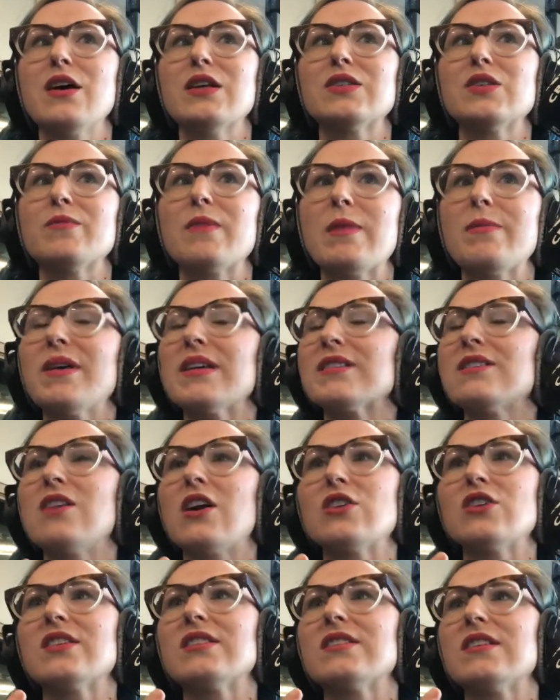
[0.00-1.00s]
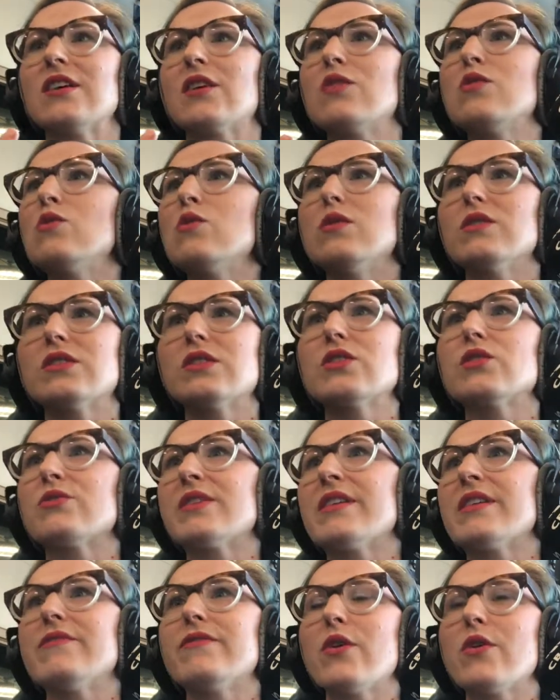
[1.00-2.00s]
So maybe it's not just a cool
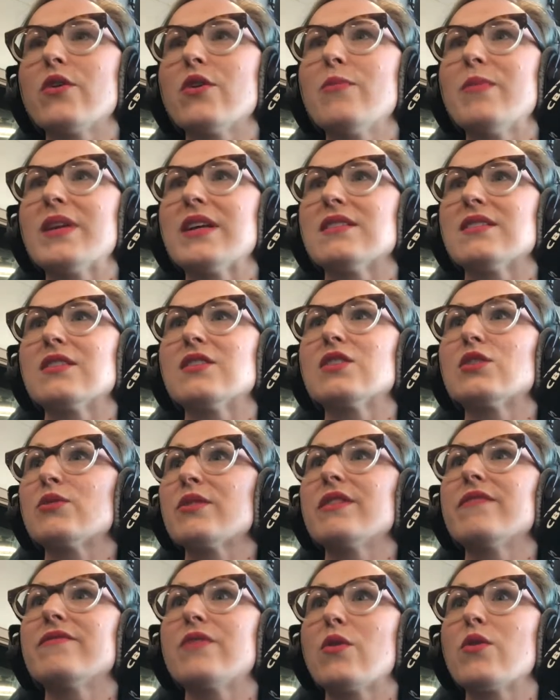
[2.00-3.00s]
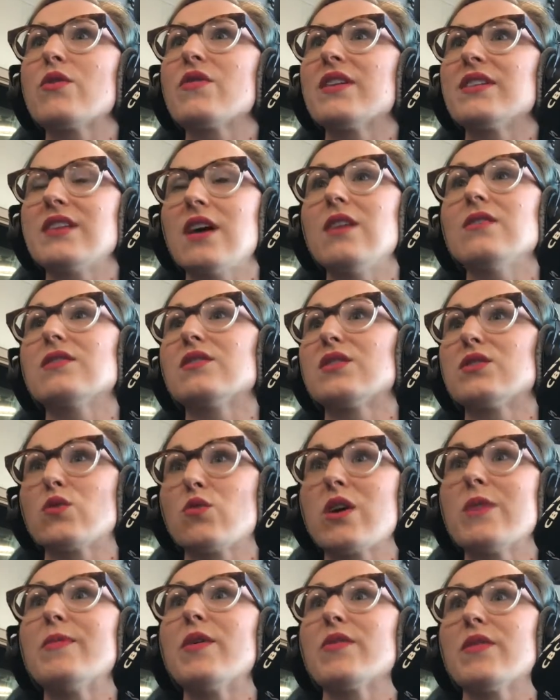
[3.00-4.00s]
street photo, but it's a street photo that tells a
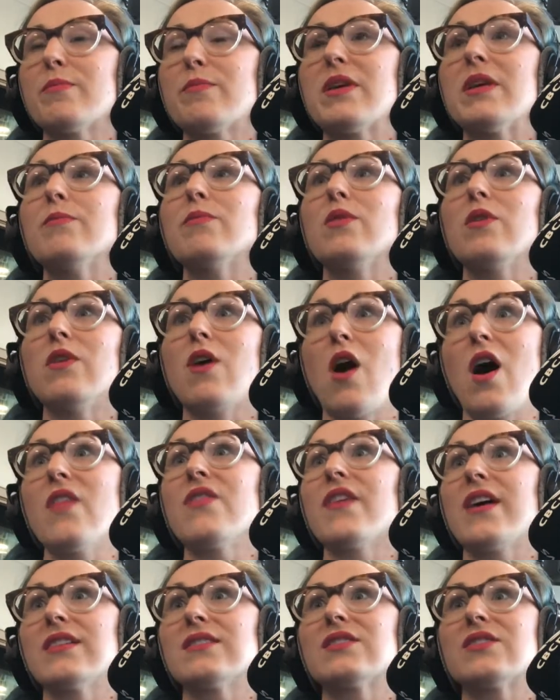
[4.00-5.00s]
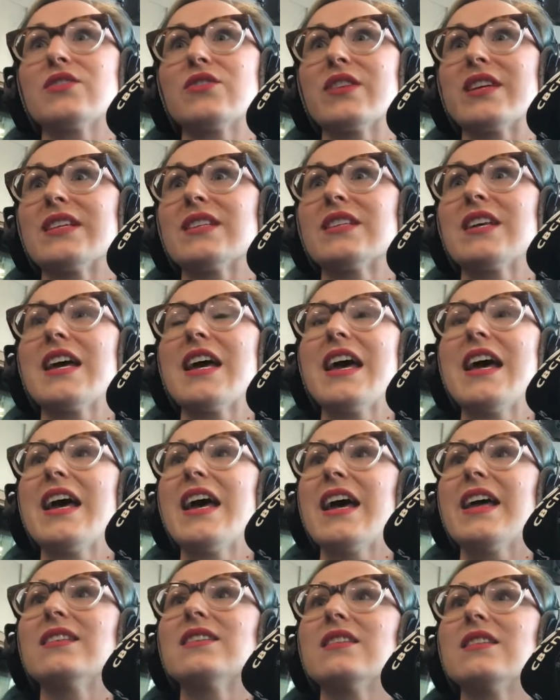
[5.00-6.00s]
story about the people on that street. Mm
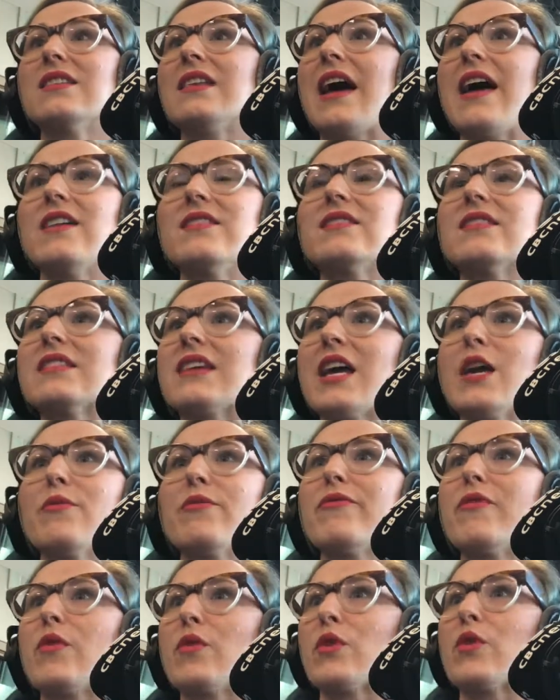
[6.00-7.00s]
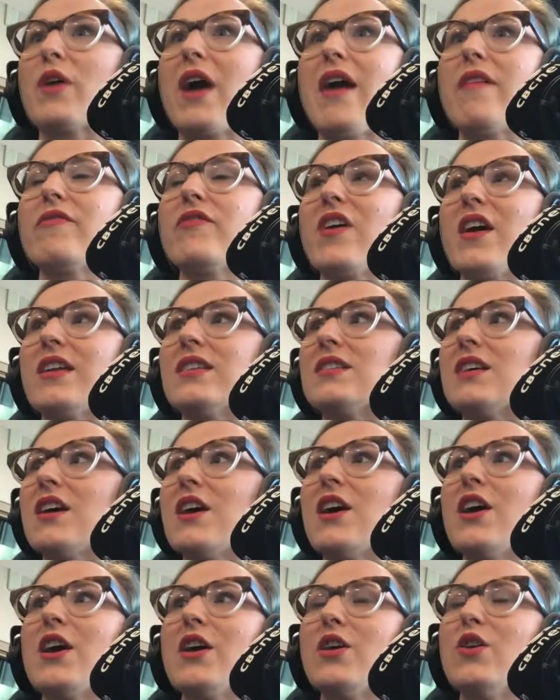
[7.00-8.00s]
-hmm. It's a landscape photograph that
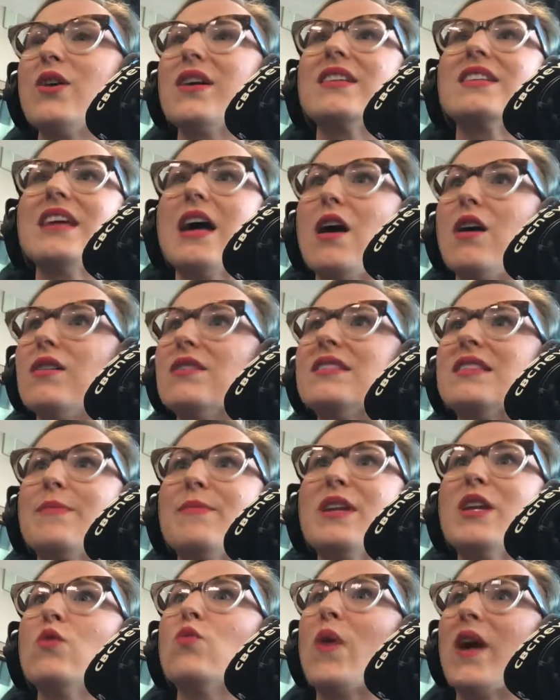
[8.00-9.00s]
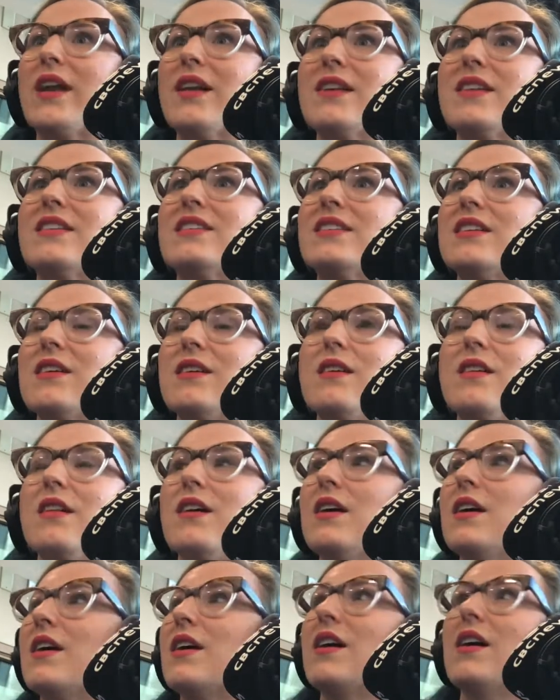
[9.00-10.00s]
you can tell somebody waited until
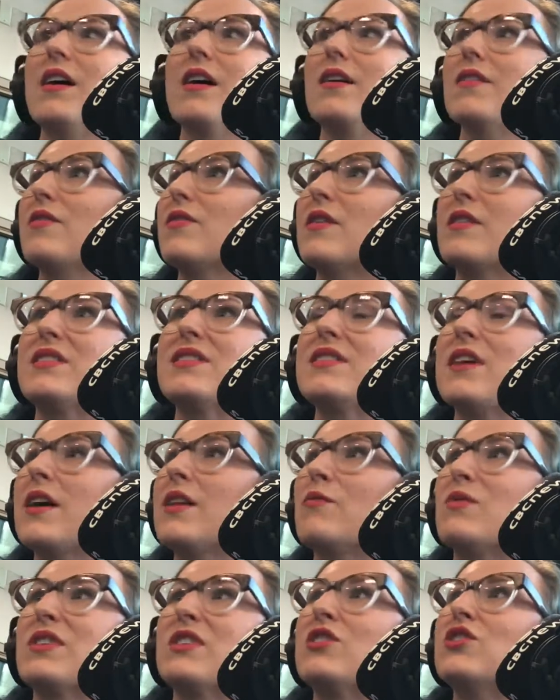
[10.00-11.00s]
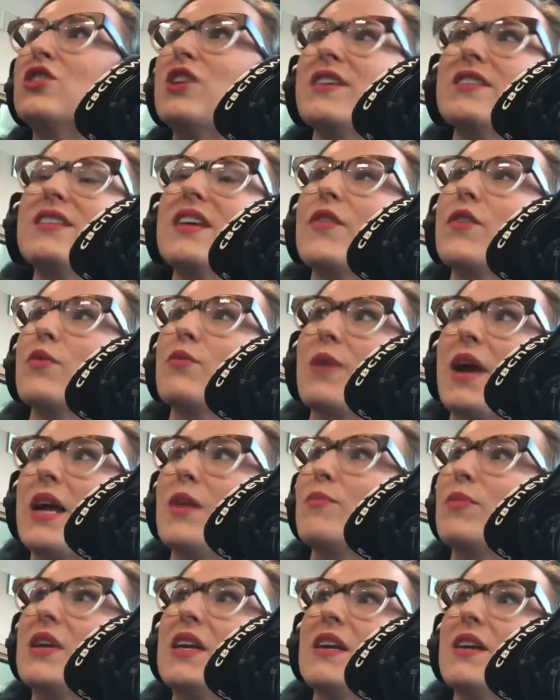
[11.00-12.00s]
the sun was just at the
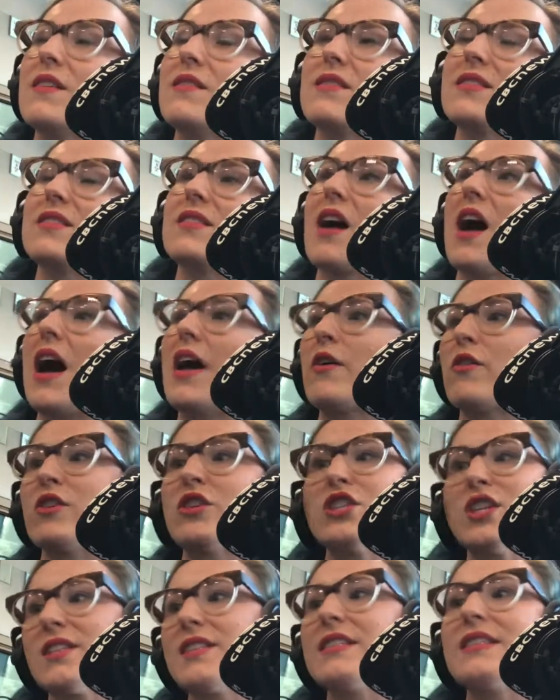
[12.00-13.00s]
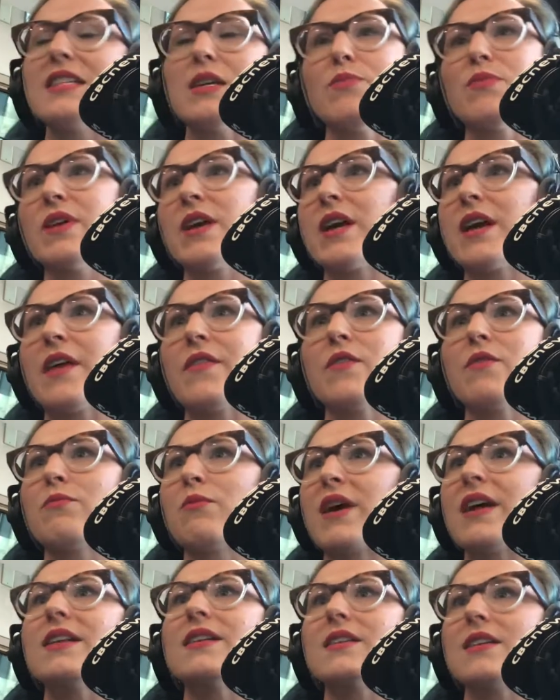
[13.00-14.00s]
right peak in the sky or just dipping at the
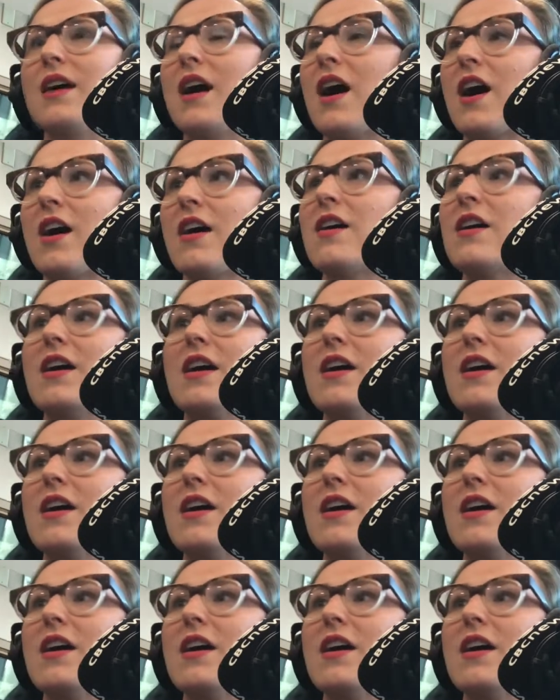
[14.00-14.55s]
right uh,